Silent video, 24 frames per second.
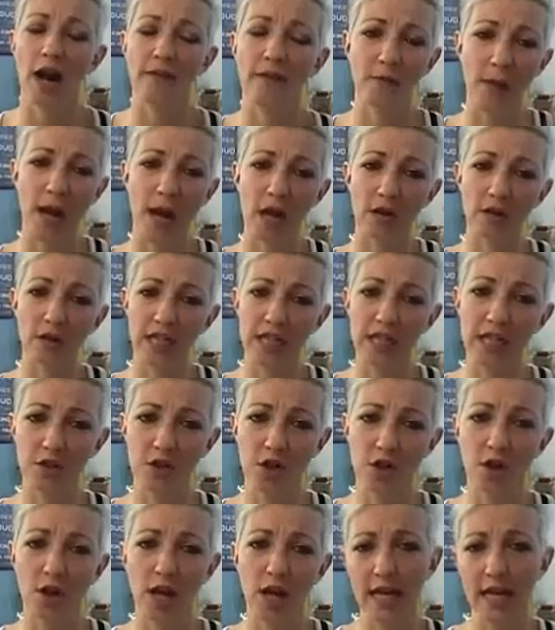about each.
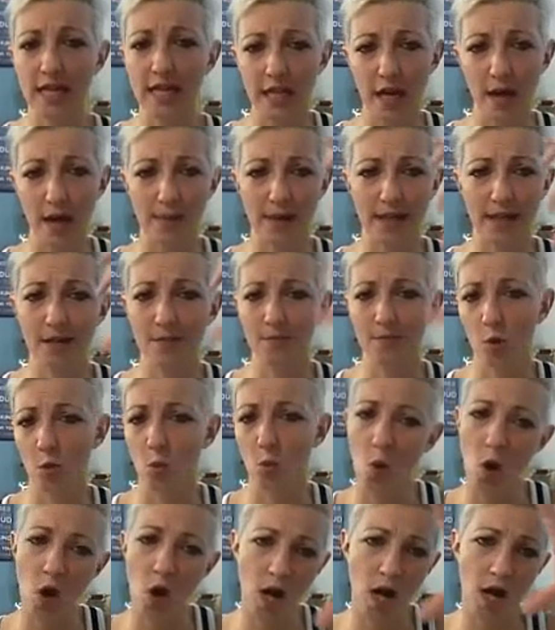Okay, topic number 1,
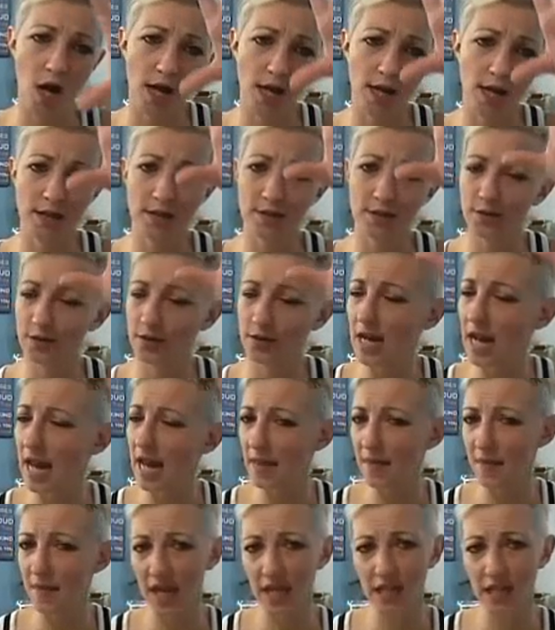
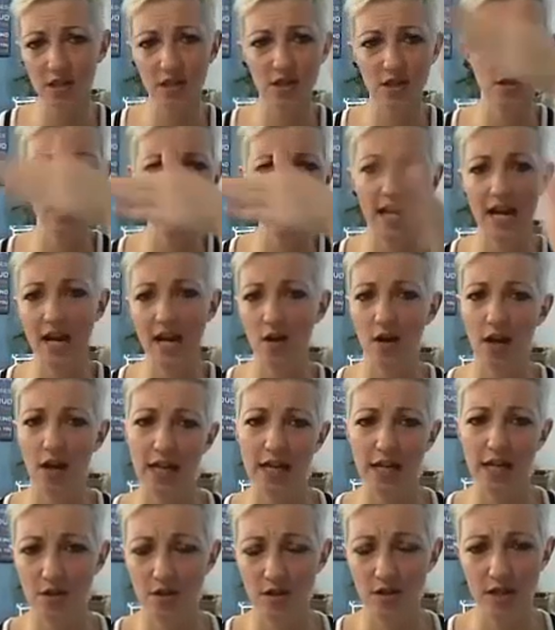and then you say, okay,
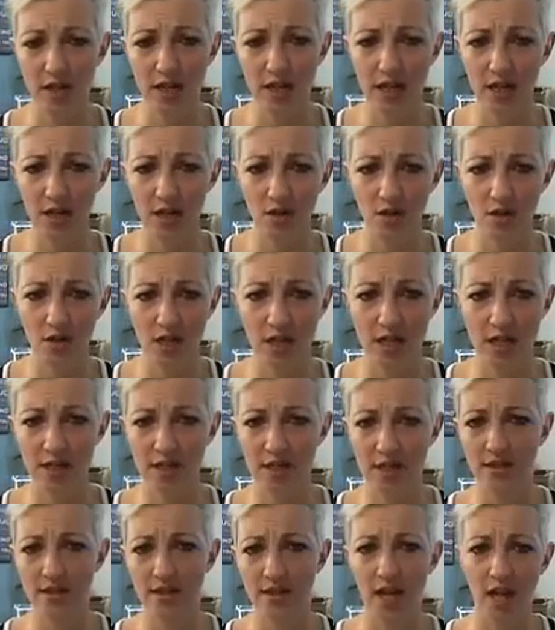here
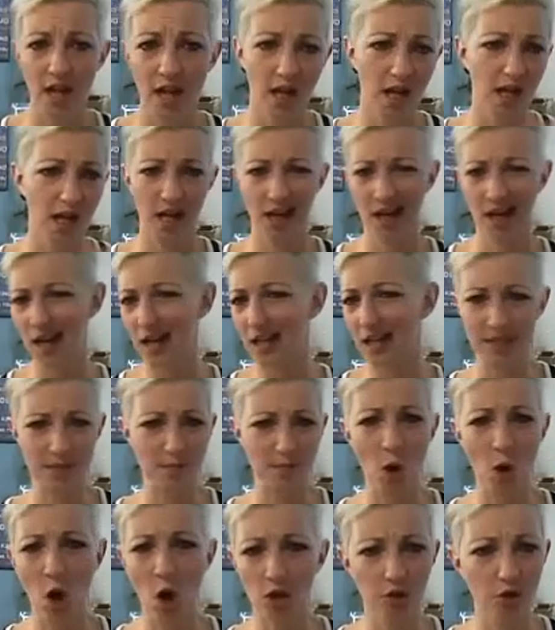is a
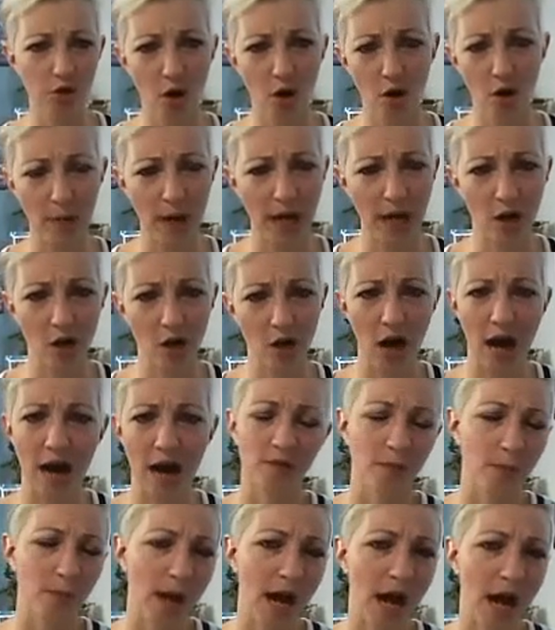small short paragraph
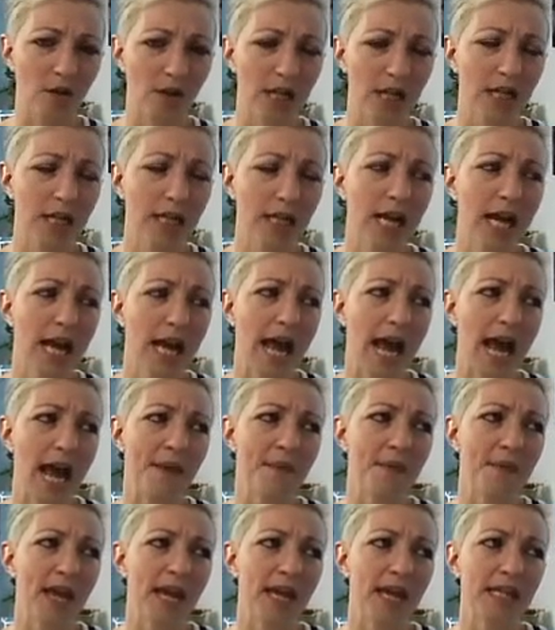about it,
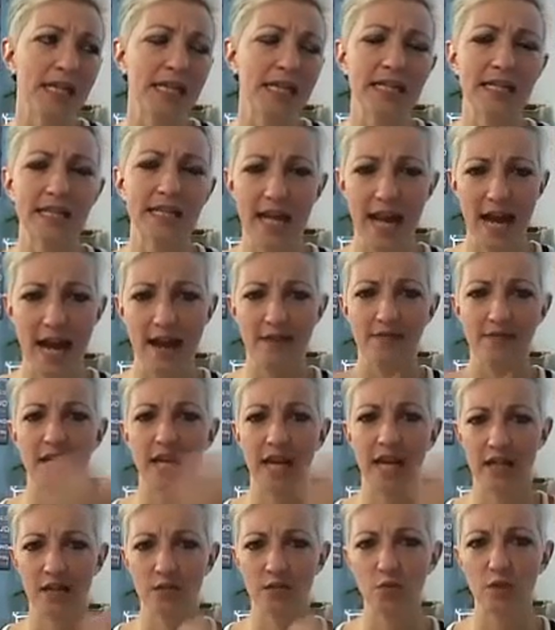and then it needs to have,
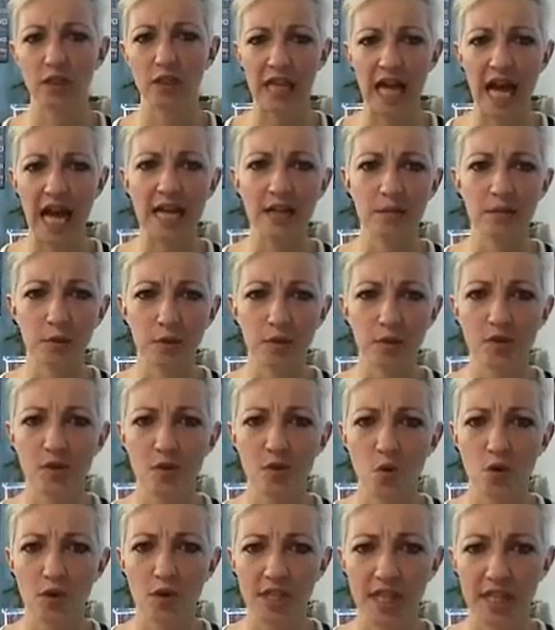again, a reliable
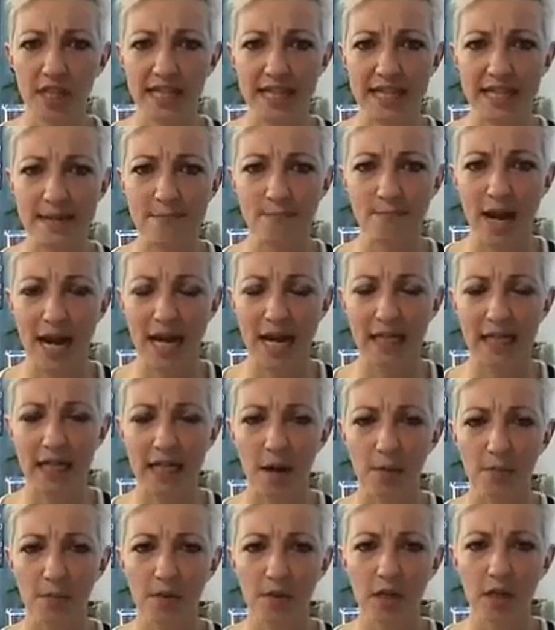source that they can back it up.